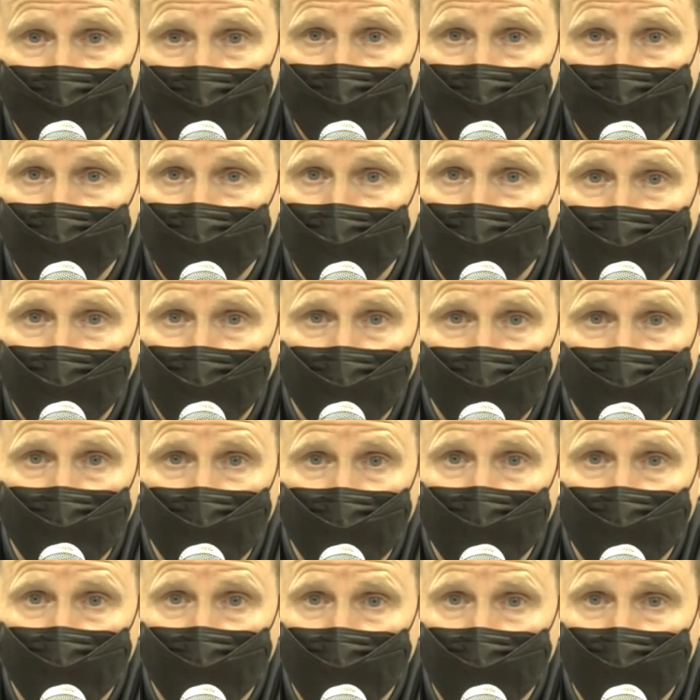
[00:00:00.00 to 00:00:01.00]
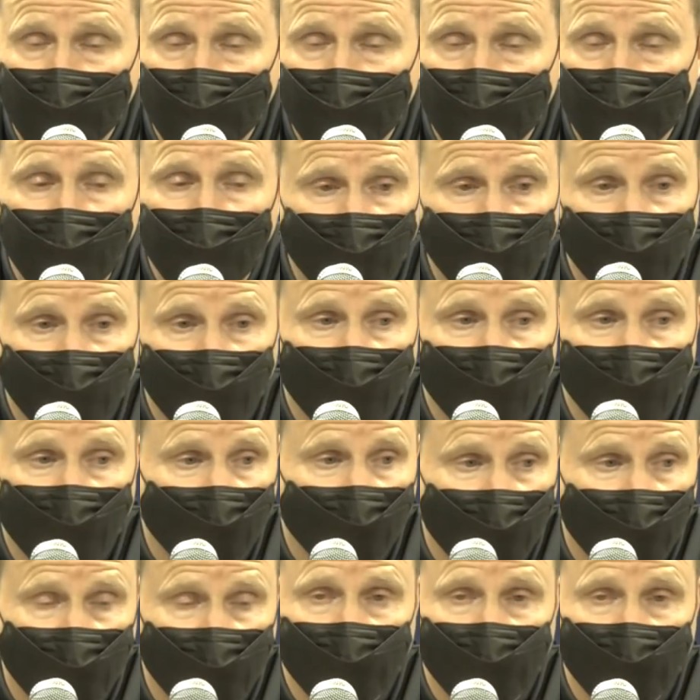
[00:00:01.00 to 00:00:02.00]
and he handled it
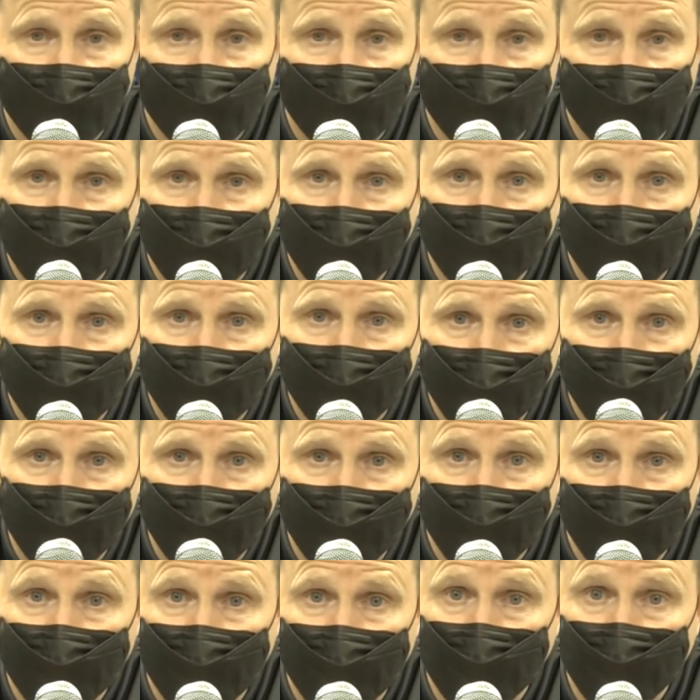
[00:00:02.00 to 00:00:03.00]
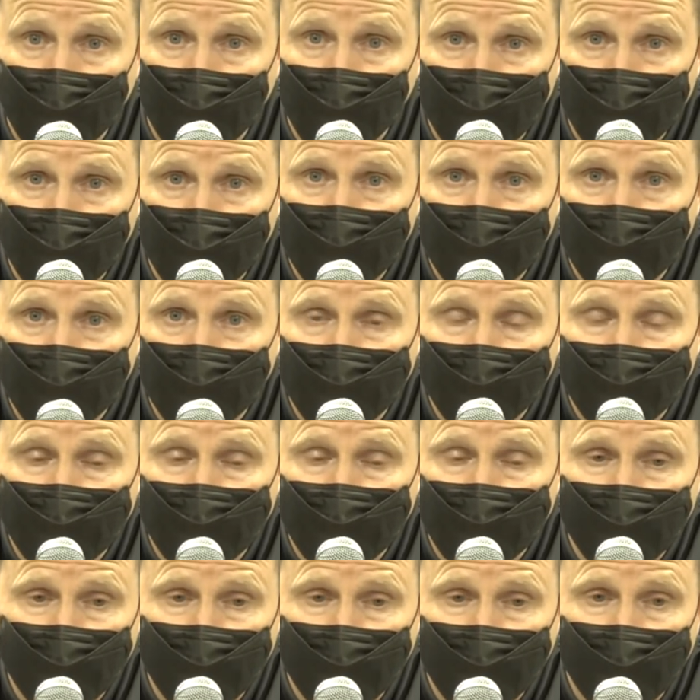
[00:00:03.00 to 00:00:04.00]
like I knew he would.
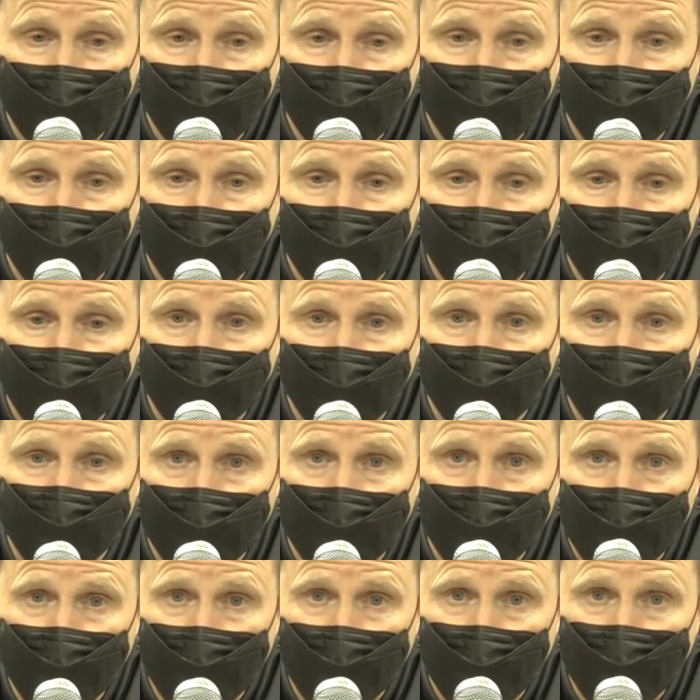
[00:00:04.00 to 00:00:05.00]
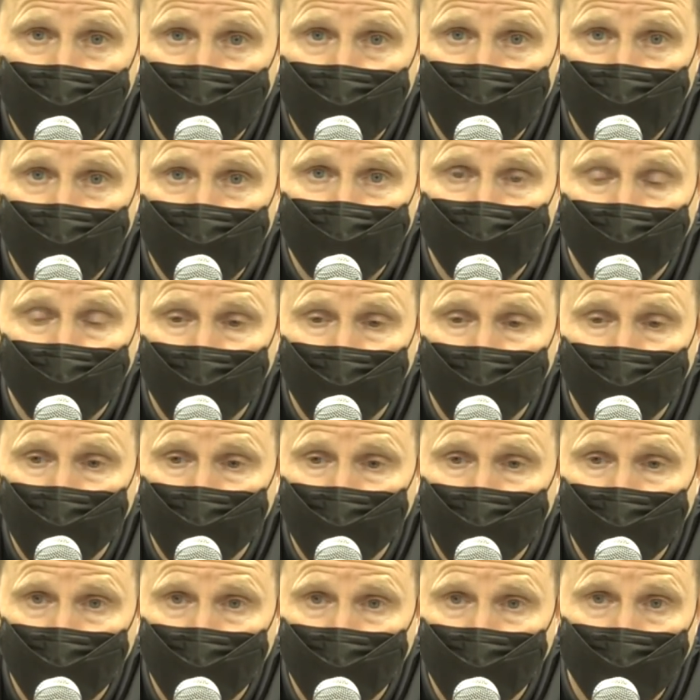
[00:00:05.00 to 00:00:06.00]
He's a pro.
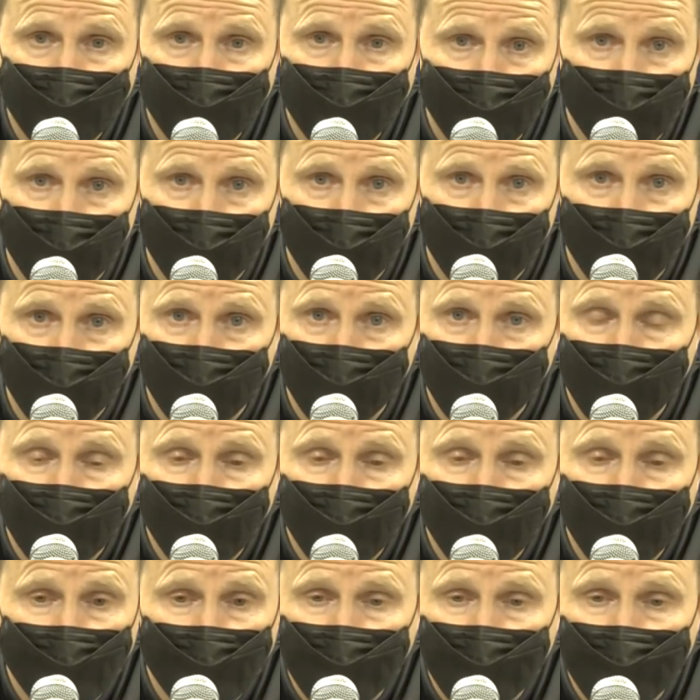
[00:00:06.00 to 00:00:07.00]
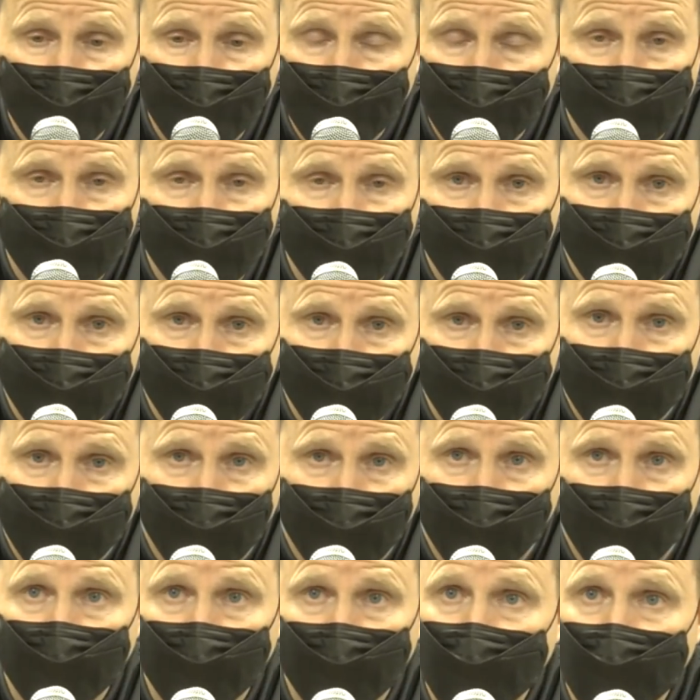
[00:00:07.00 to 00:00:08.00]
He works hard. There's just not a
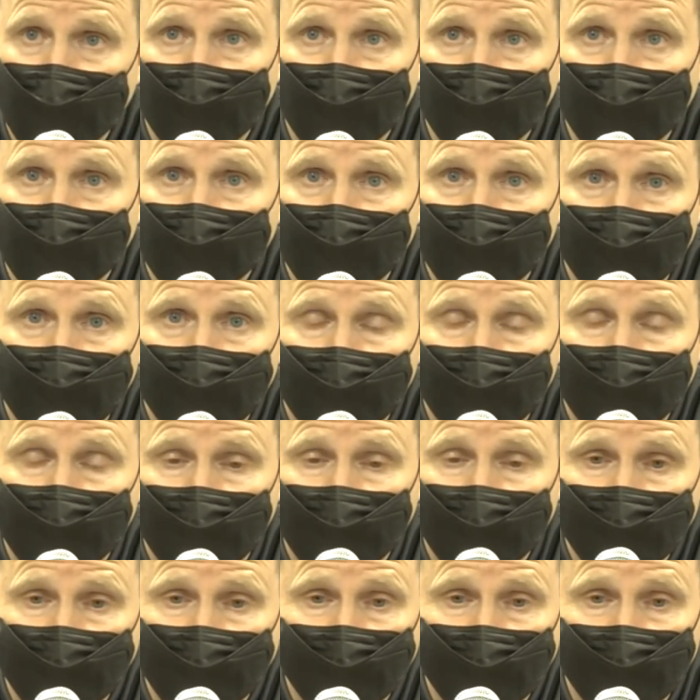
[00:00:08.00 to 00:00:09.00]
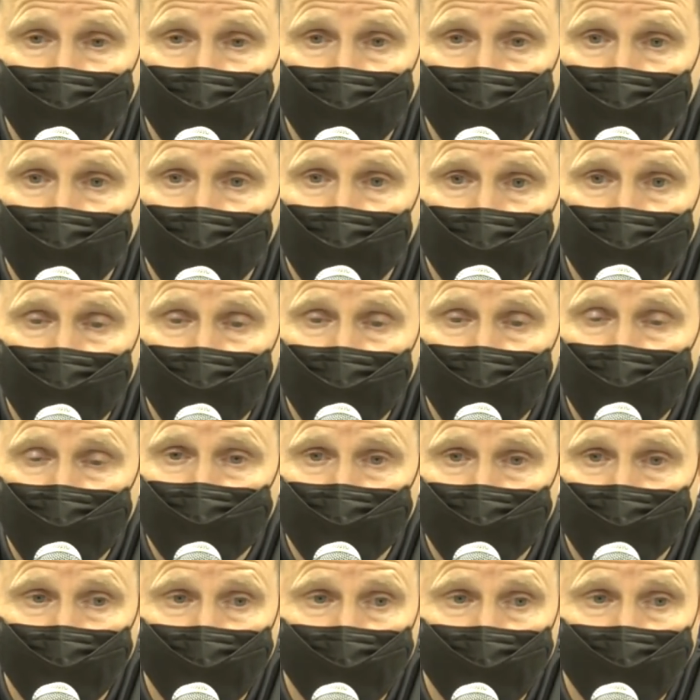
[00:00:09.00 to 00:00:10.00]
lot of minutes. There's not a lot of
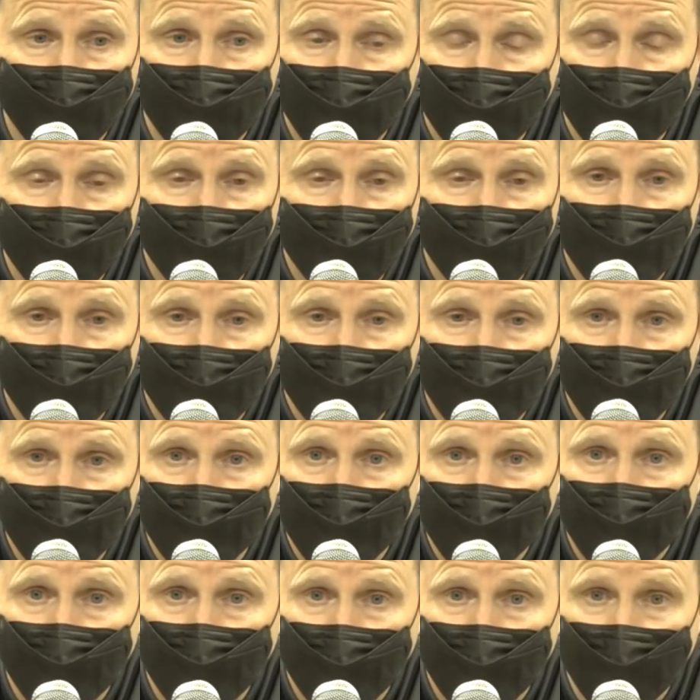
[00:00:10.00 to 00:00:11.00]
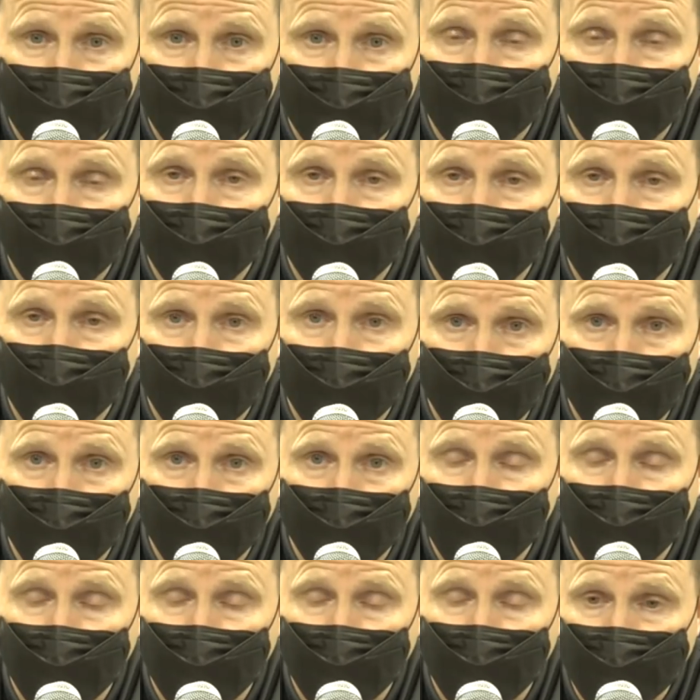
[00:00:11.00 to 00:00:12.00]
minutes where we got a couple of
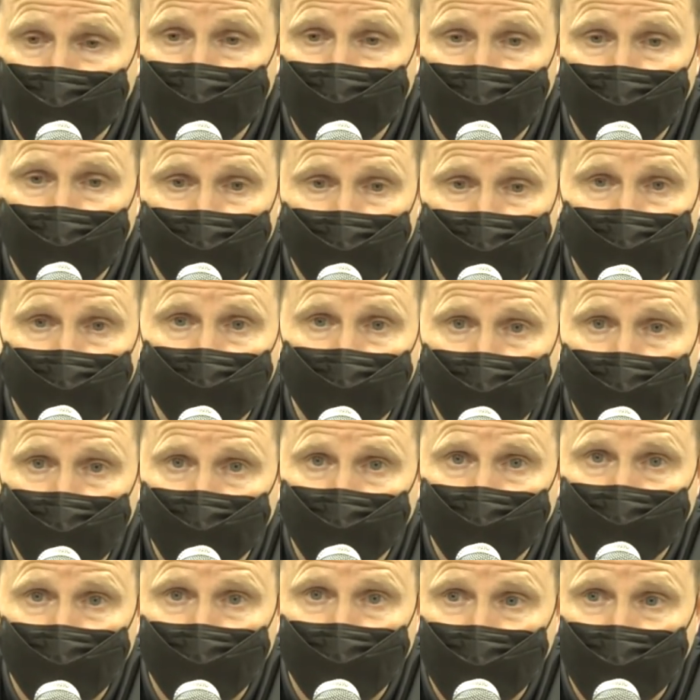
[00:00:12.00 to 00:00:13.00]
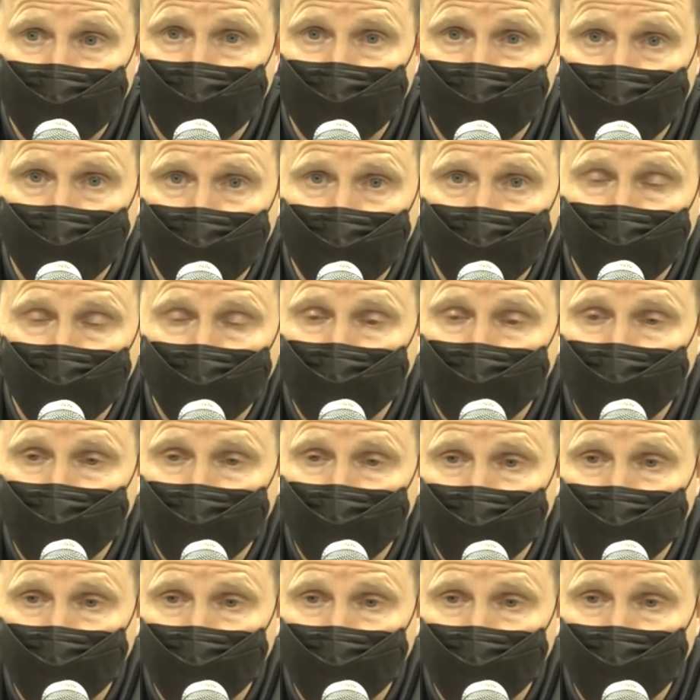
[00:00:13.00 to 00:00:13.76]
players that have a chance to be